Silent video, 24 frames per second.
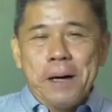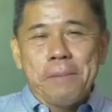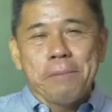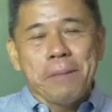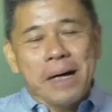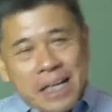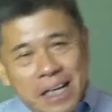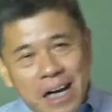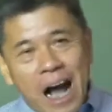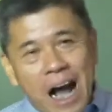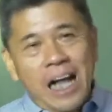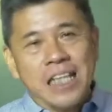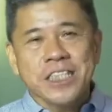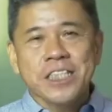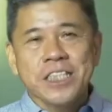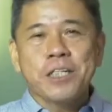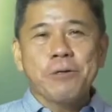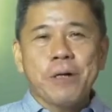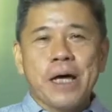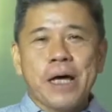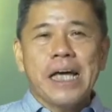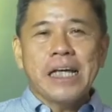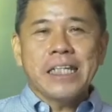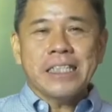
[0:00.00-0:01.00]
By God's
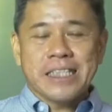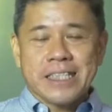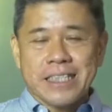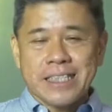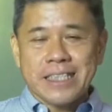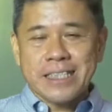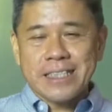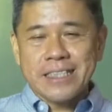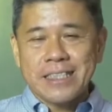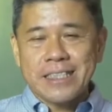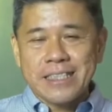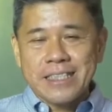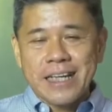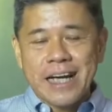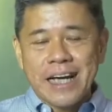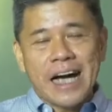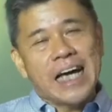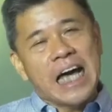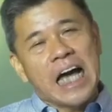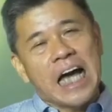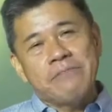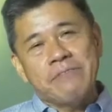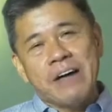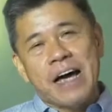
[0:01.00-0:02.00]
grace,
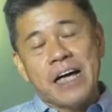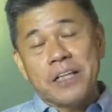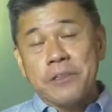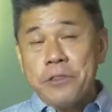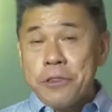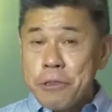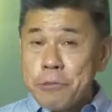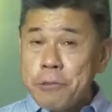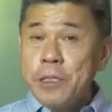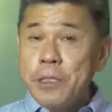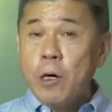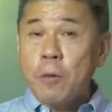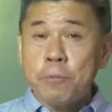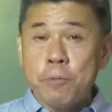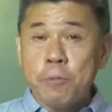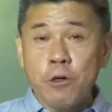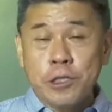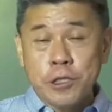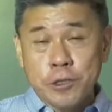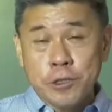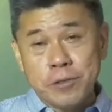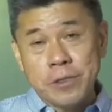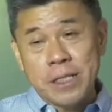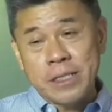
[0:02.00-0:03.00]
I have had three
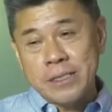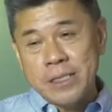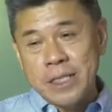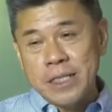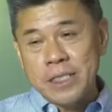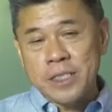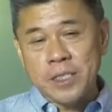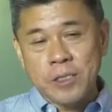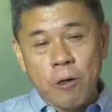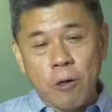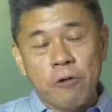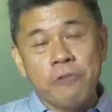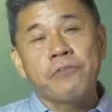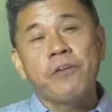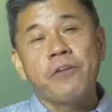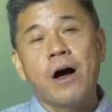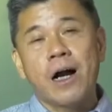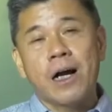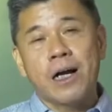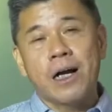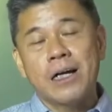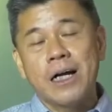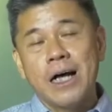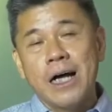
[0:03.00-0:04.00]
opportunities so
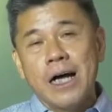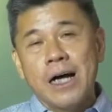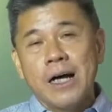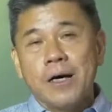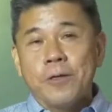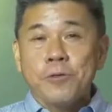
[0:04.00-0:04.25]
far